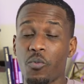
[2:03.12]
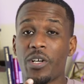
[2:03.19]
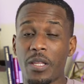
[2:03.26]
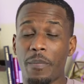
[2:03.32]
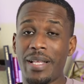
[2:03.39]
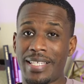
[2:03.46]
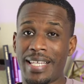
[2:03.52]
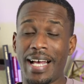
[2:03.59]
where the
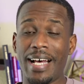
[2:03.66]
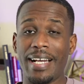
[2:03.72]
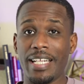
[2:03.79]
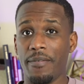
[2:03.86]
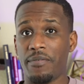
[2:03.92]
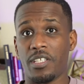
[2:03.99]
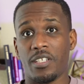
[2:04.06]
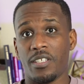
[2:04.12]
mentality
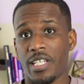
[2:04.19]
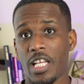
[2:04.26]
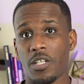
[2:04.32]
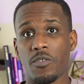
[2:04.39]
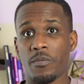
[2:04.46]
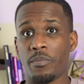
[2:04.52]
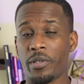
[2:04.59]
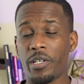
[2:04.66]
of success
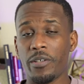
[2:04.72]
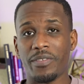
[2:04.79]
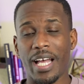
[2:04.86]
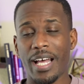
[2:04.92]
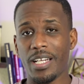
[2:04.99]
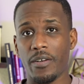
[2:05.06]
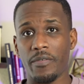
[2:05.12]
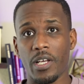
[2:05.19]
was birthed
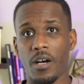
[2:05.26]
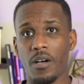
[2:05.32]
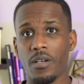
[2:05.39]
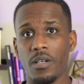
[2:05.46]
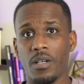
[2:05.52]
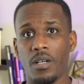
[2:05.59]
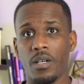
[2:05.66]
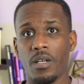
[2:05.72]
out of, y'all.
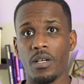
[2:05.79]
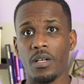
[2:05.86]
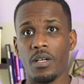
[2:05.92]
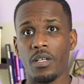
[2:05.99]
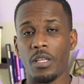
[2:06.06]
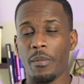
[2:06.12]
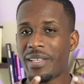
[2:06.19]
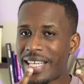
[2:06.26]

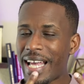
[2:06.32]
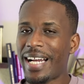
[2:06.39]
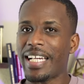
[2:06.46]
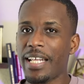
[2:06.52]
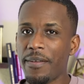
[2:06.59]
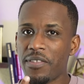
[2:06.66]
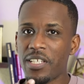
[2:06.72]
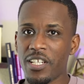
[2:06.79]
The
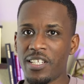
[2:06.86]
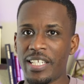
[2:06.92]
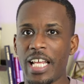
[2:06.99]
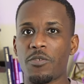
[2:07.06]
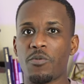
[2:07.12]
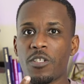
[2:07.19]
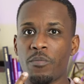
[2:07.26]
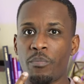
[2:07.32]
mentality of
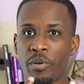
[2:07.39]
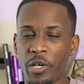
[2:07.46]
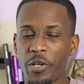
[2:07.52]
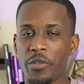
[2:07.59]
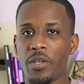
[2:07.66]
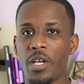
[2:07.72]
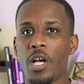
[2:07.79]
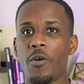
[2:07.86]
success was
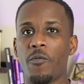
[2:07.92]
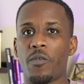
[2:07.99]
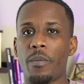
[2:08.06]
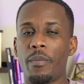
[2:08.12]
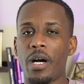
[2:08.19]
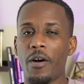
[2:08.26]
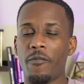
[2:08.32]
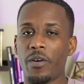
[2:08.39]
birthed
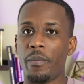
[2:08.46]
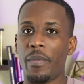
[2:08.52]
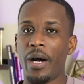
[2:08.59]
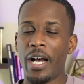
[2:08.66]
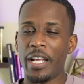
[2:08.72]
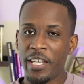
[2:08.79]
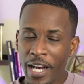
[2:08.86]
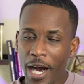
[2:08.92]
from, from
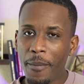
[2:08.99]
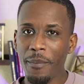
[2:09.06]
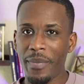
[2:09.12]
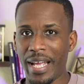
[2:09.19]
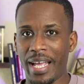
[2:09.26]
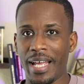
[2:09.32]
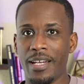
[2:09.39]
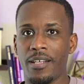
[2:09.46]
a young
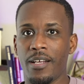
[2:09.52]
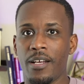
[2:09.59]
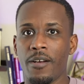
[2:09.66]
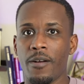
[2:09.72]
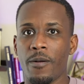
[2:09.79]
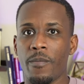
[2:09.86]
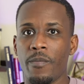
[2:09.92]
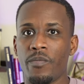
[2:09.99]
man
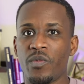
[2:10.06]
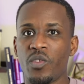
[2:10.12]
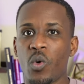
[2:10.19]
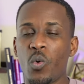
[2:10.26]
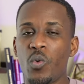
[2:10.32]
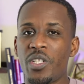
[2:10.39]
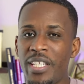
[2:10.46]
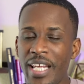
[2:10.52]

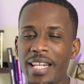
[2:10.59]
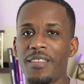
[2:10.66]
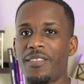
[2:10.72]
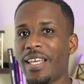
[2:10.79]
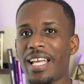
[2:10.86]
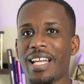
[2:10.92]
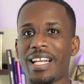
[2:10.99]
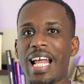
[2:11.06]
who didn't
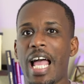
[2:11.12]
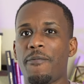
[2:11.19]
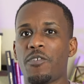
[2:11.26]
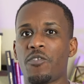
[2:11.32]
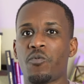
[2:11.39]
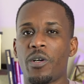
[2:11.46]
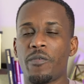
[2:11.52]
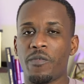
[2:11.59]
think life
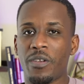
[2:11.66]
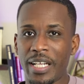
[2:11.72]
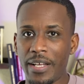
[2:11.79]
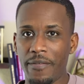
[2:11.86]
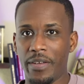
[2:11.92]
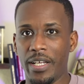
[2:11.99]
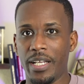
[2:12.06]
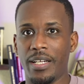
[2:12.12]
was worth
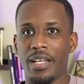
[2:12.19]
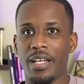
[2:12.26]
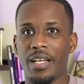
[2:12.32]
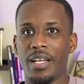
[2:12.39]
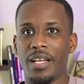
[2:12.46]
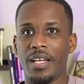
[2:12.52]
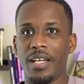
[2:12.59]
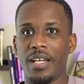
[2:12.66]
living.
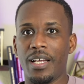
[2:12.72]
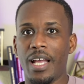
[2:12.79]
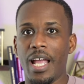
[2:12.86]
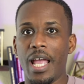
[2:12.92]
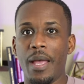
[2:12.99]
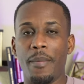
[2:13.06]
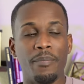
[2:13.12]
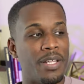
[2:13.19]

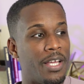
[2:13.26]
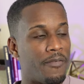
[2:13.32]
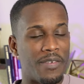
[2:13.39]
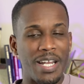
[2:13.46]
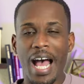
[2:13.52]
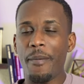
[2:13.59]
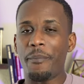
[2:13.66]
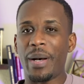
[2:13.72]
And if
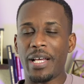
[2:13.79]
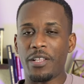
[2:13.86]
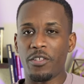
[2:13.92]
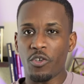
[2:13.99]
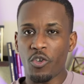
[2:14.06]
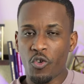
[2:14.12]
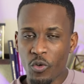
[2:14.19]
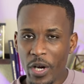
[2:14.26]
not by the
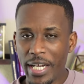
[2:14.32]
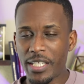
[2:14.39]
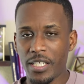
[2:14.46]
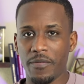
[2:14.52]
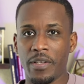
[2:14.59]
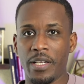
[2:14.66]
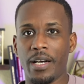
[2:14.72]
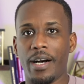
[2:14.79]
grace
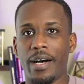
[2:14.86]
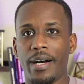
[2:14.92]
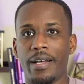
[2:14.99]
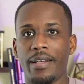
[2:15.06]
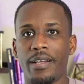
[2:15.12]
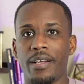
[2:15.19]
of God,